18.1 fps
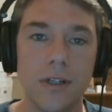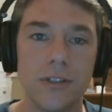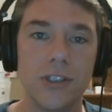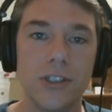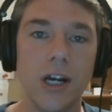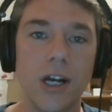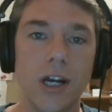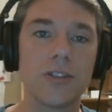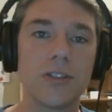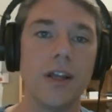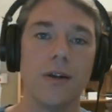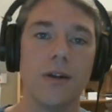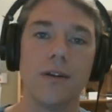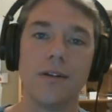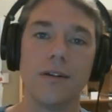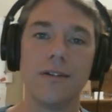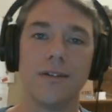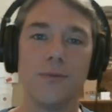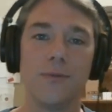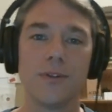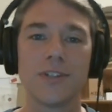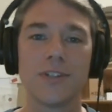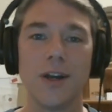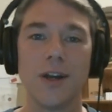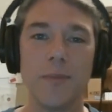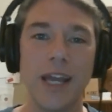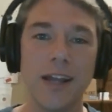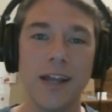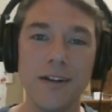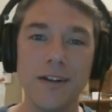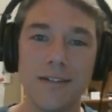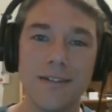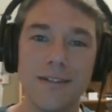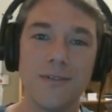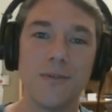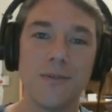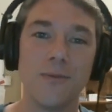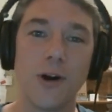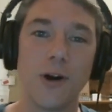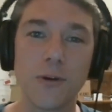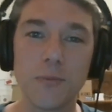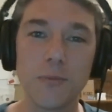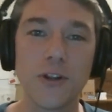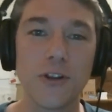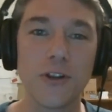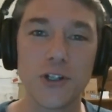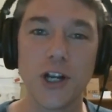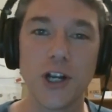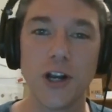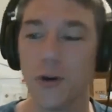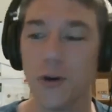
Justin, what's up, man? Welcome to the show.